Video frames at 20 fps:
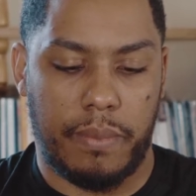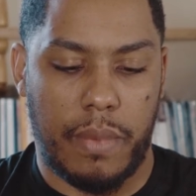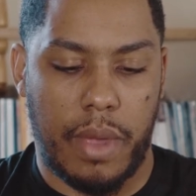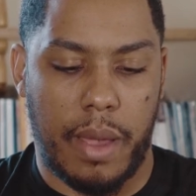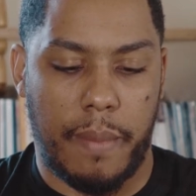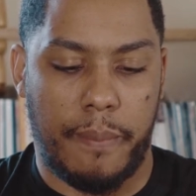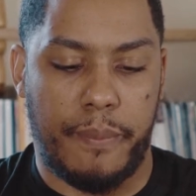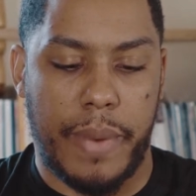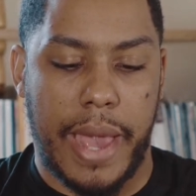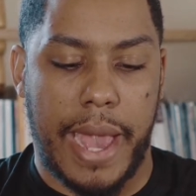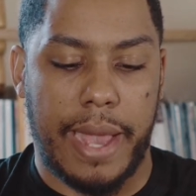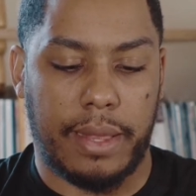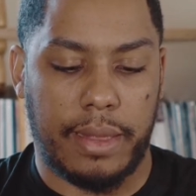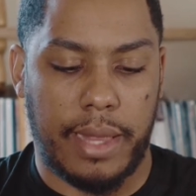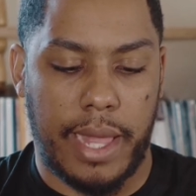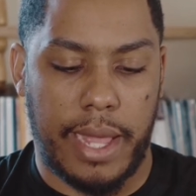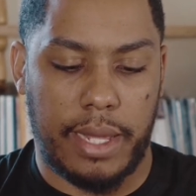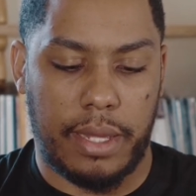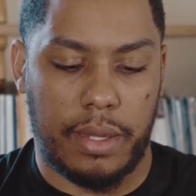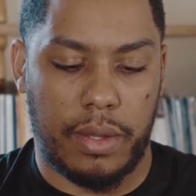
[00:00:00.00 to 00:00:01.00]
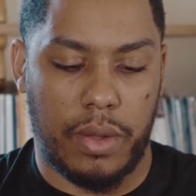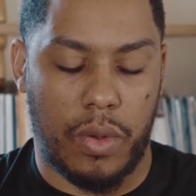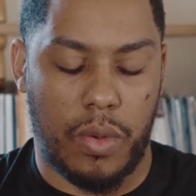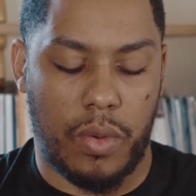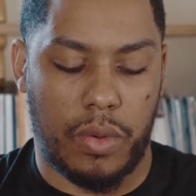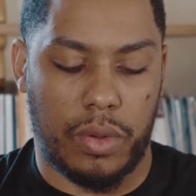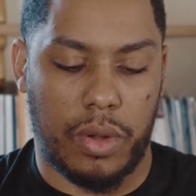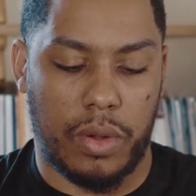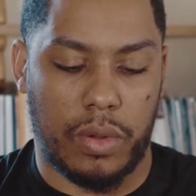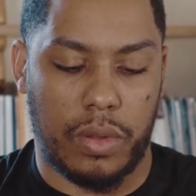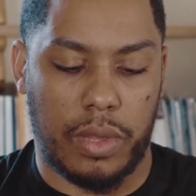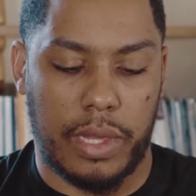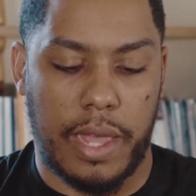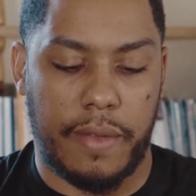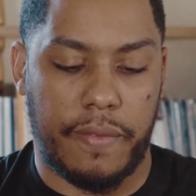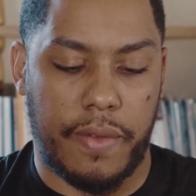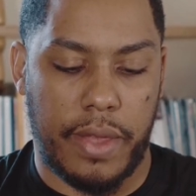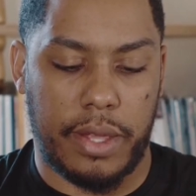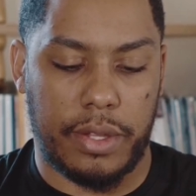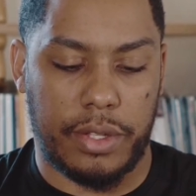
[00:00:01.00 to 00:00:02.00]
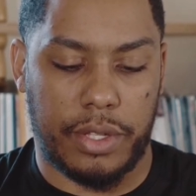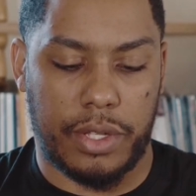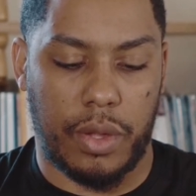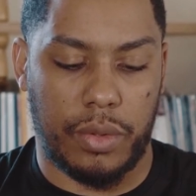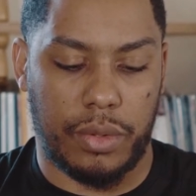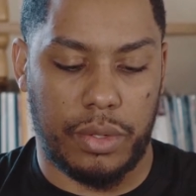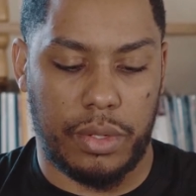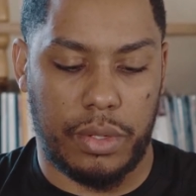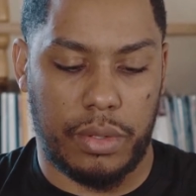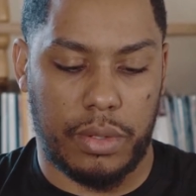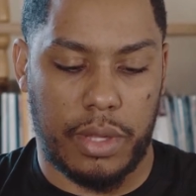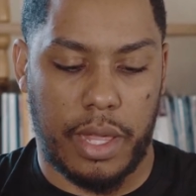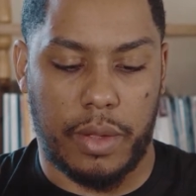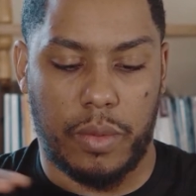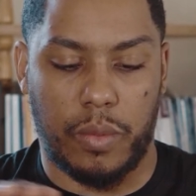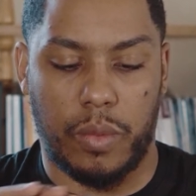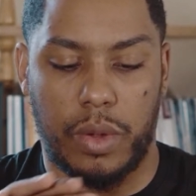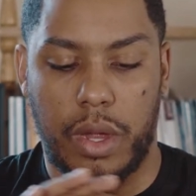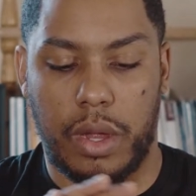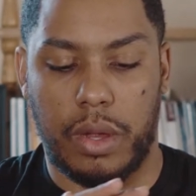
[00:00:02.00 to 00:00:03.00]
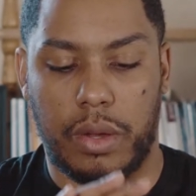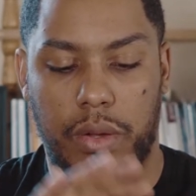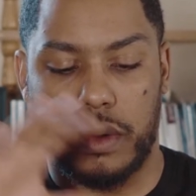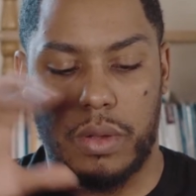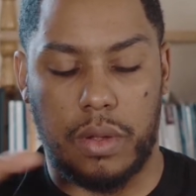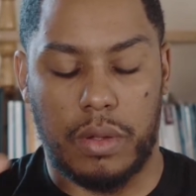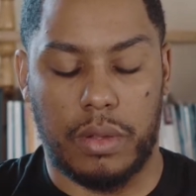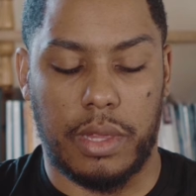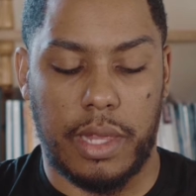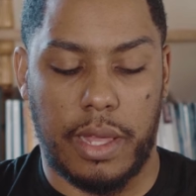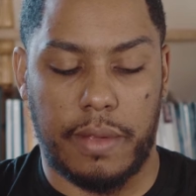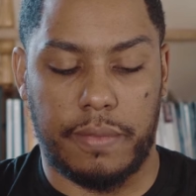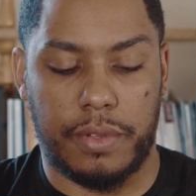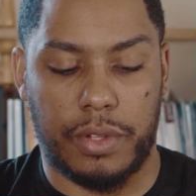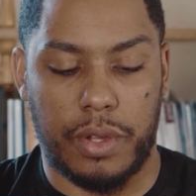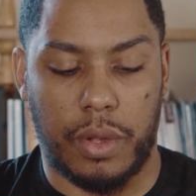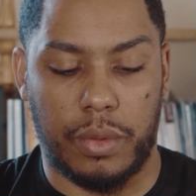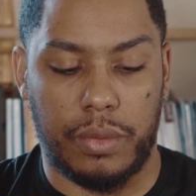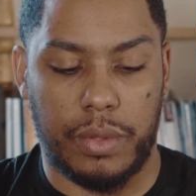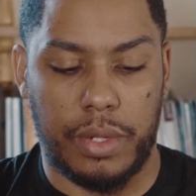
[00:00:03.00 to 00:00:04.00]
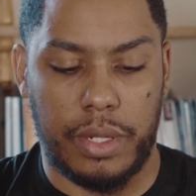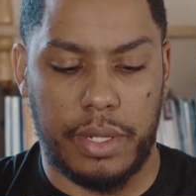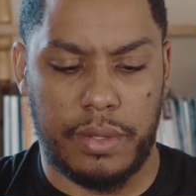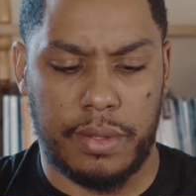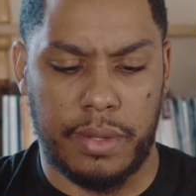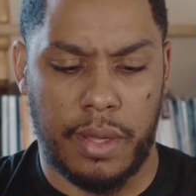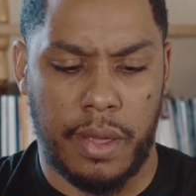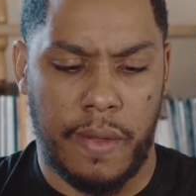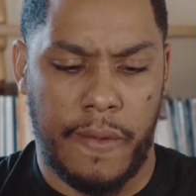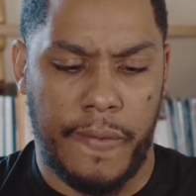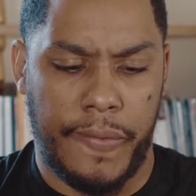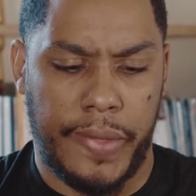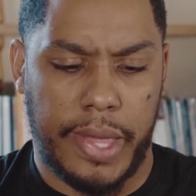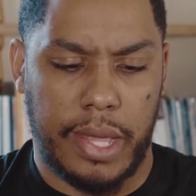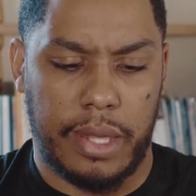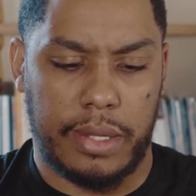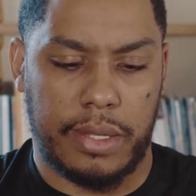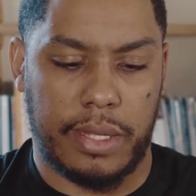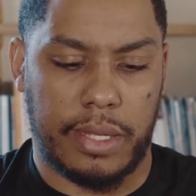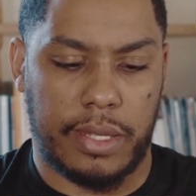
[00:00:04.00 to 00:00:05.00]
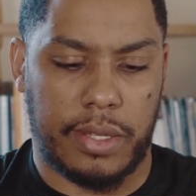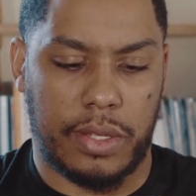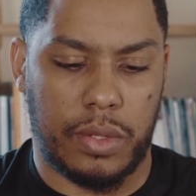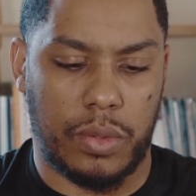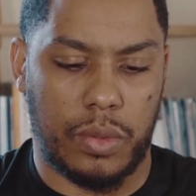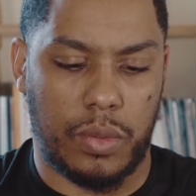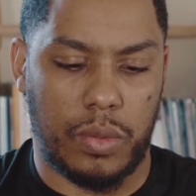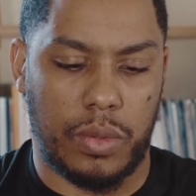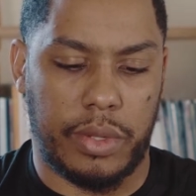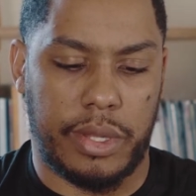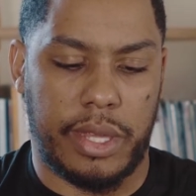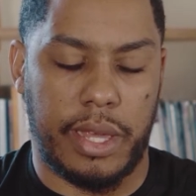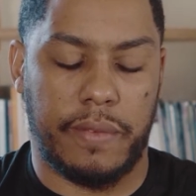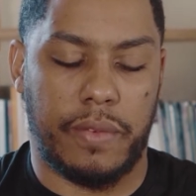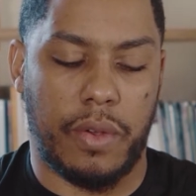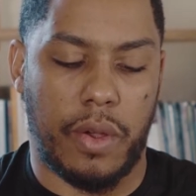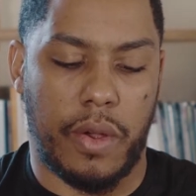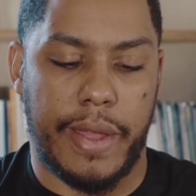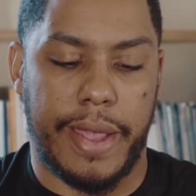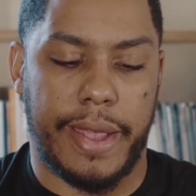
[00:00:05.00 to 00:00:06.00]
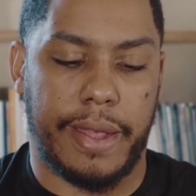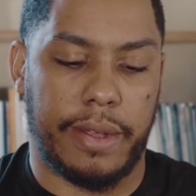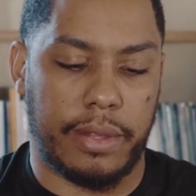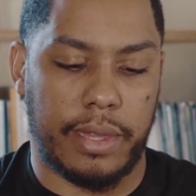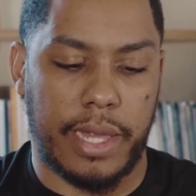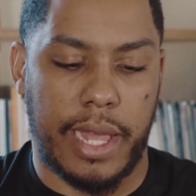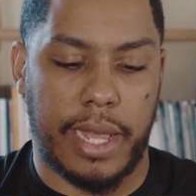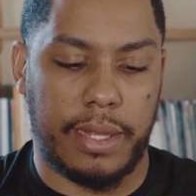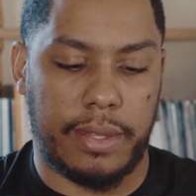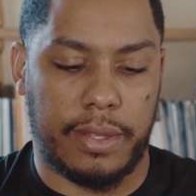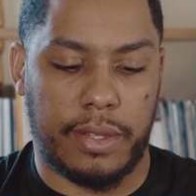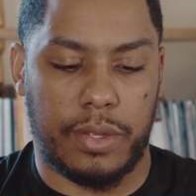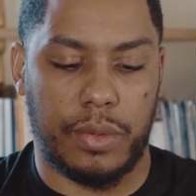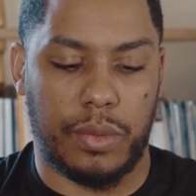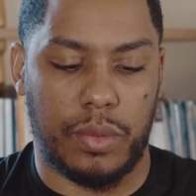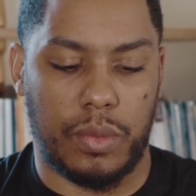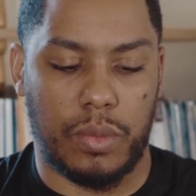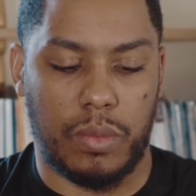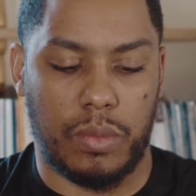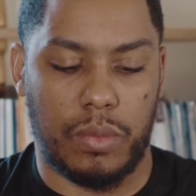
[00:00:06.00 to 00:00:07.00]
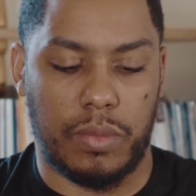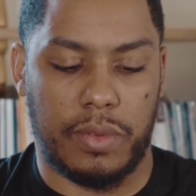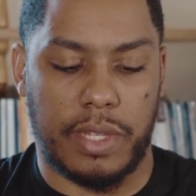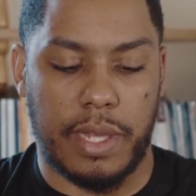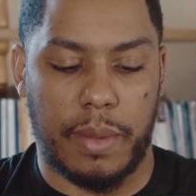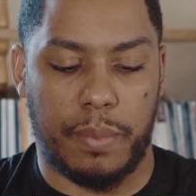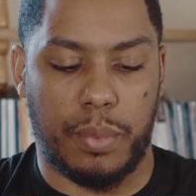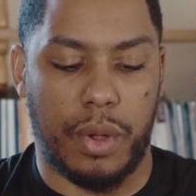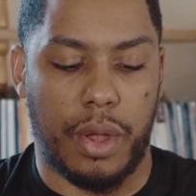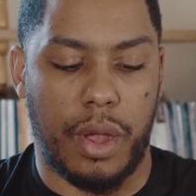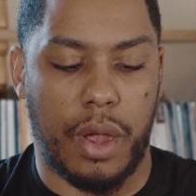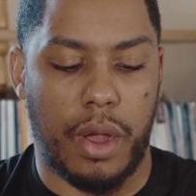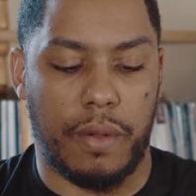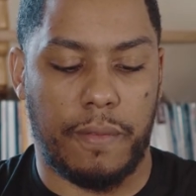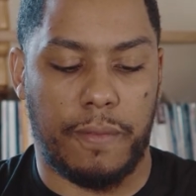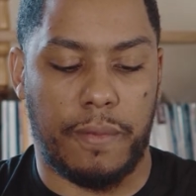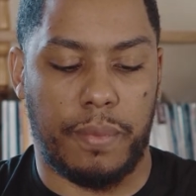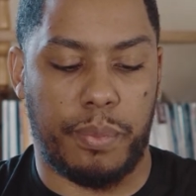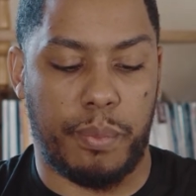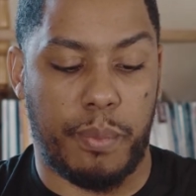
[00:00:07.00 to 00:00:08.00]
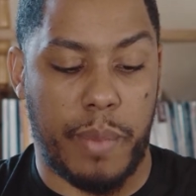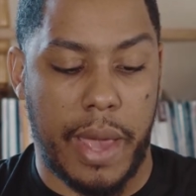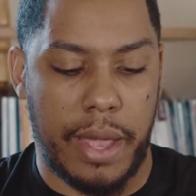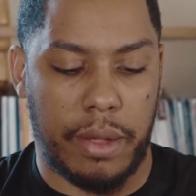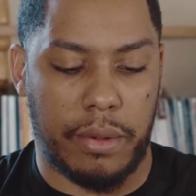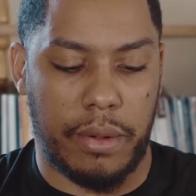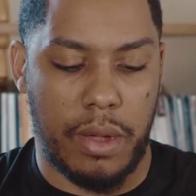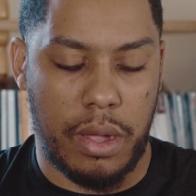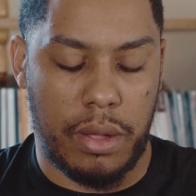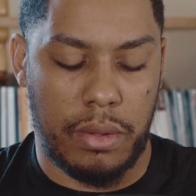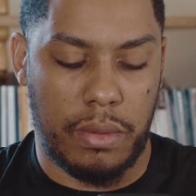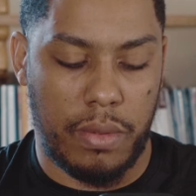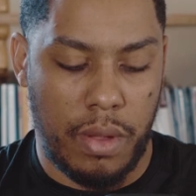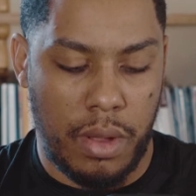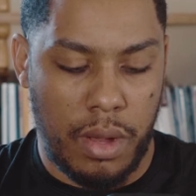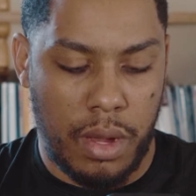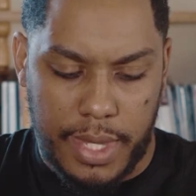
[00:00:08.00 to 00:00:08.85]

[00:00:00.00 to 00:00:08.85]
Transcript: backlight on her left hand shoulder, like where her left shoulder is, just to give her a hair light to separate her from the background.